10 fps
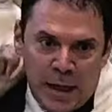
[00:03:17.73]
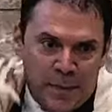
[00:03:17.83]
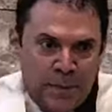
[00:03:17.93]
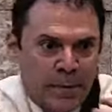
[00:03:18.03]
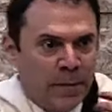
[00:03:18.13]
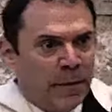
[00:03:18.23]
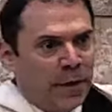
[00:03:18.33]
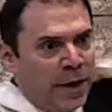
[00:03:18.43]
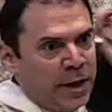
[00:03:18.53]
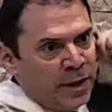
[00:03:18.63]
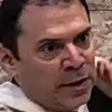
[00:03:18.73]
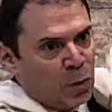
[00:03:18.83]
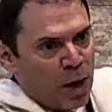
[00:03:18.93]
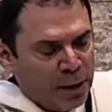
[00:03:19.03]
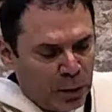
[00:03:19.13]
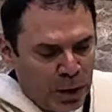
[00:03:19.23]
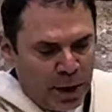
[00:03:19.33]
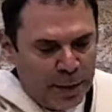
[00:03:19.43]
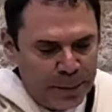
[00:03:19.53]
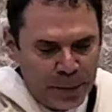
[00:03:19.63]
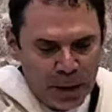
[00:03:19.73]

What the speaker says: a very easy way to learn.